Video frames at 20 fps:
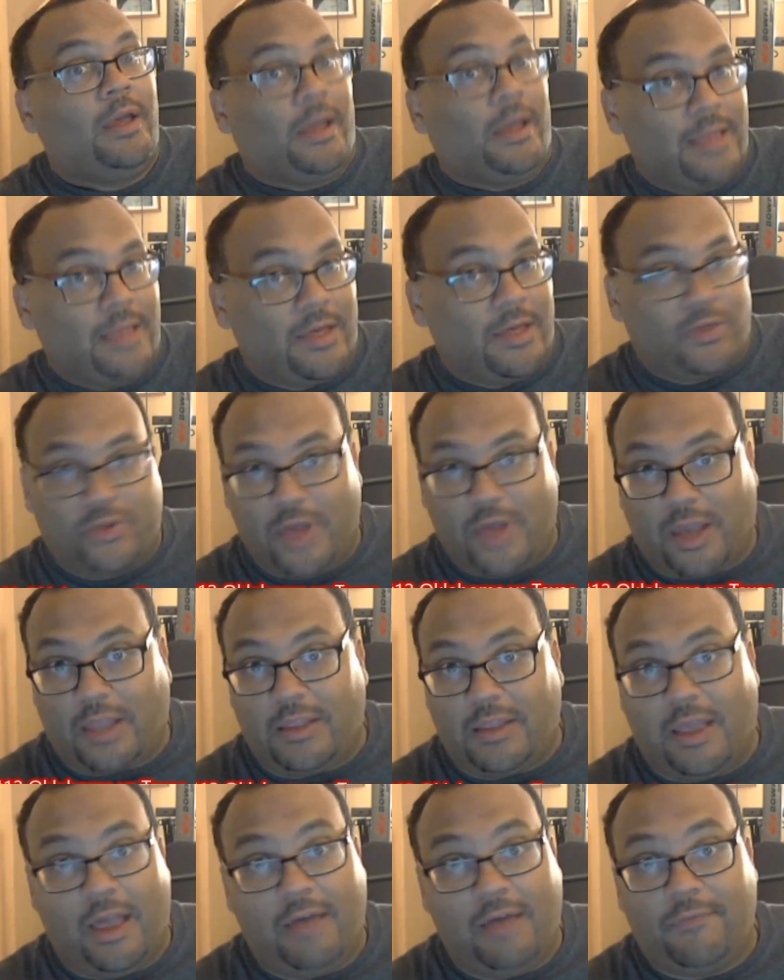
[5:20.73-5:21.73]
in that
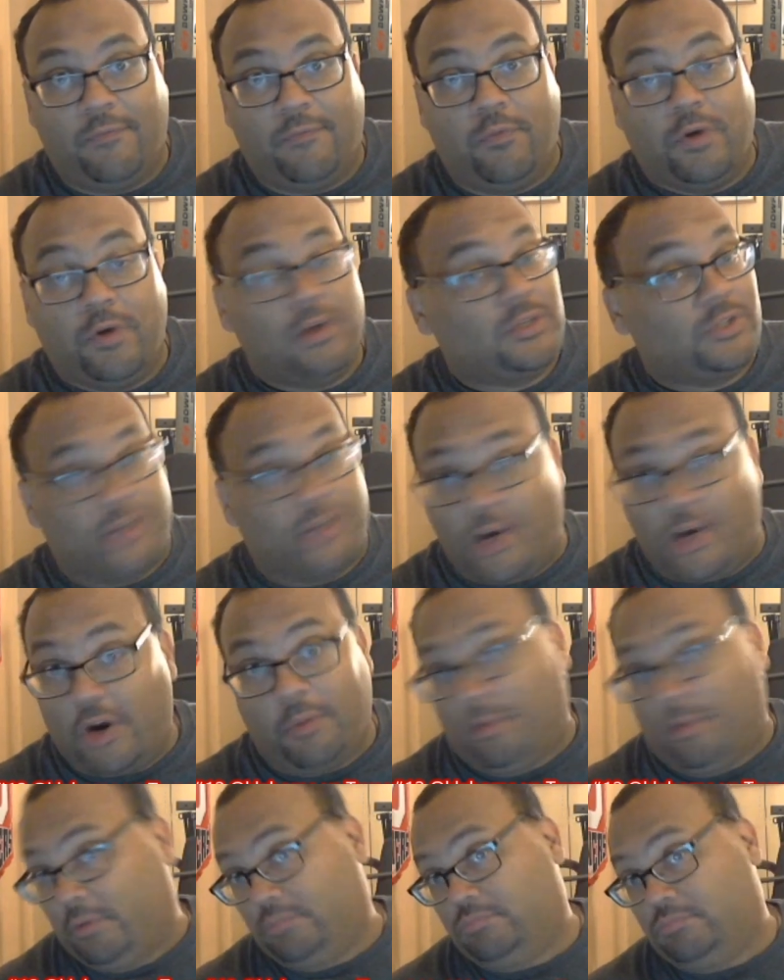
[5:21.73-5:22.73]
second half was
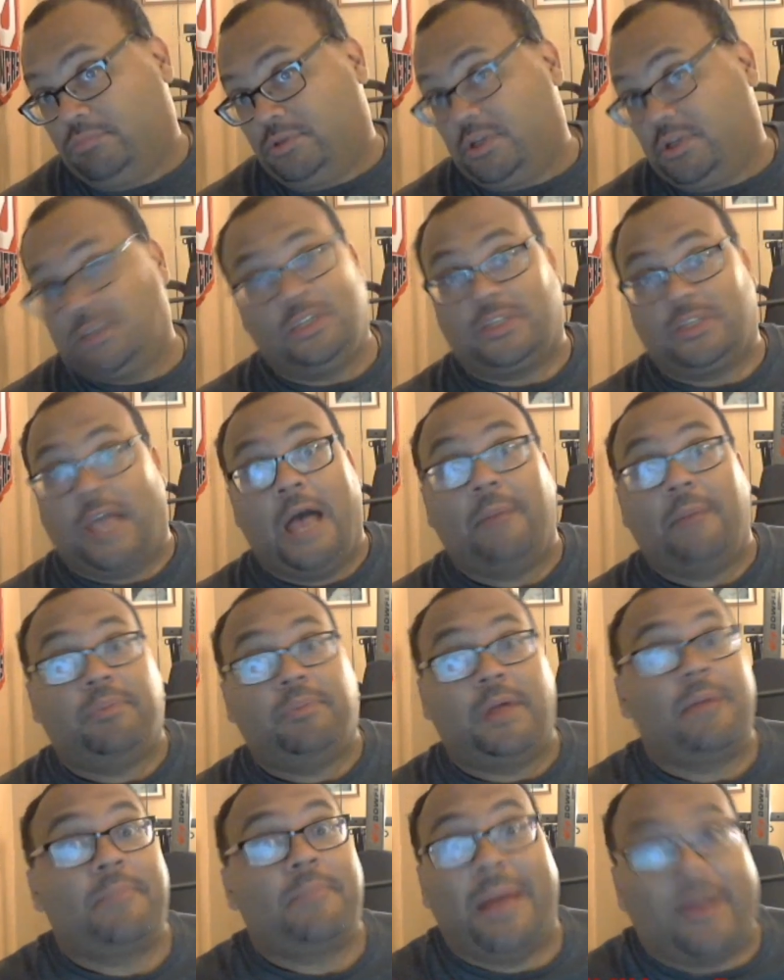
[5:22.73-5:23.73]
terrible. Says he's got to
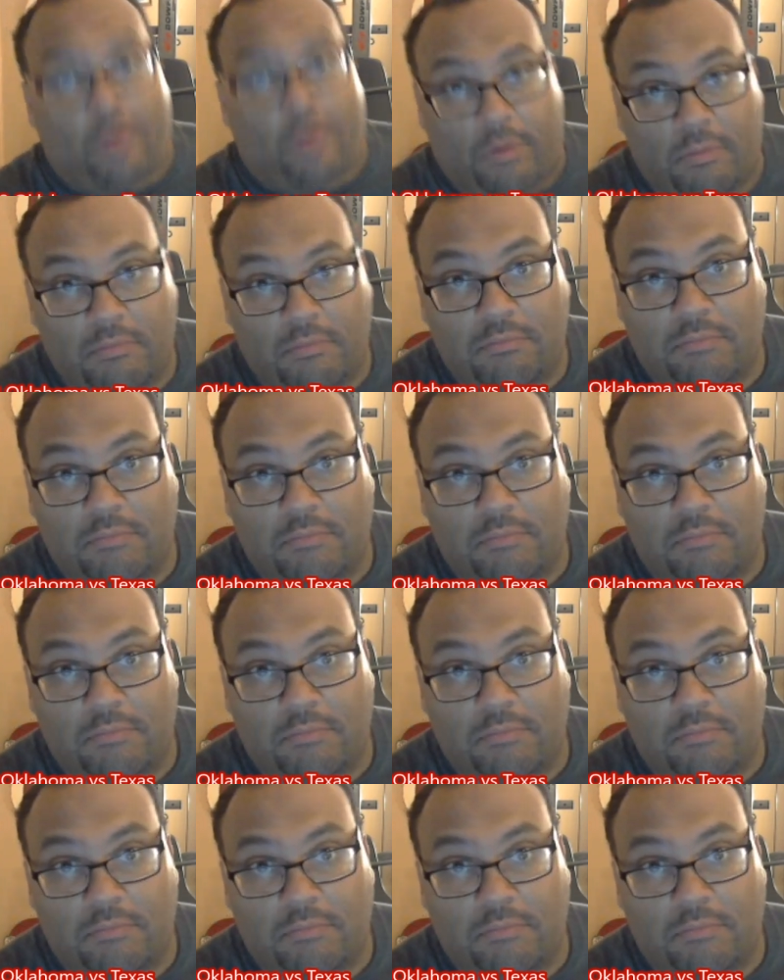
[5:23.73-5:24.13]
play better.